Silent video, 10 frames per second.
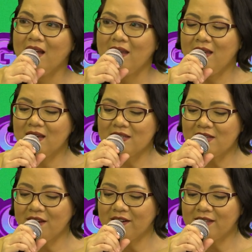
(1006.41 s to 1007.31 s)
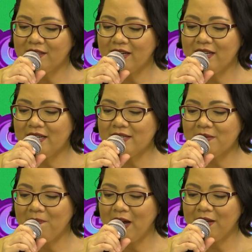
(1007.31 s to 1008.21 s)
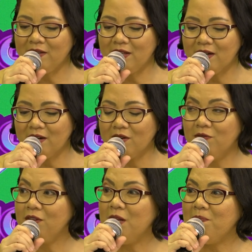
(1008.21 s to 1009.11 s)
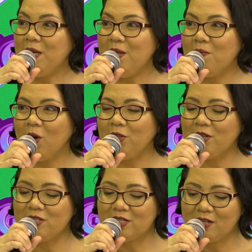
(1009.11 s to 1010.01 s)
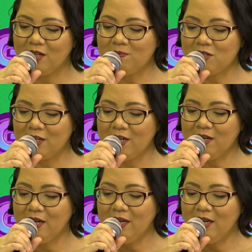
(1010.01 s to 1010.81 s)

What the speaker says: He is heralded as a pioneer of Philippine modern sculpture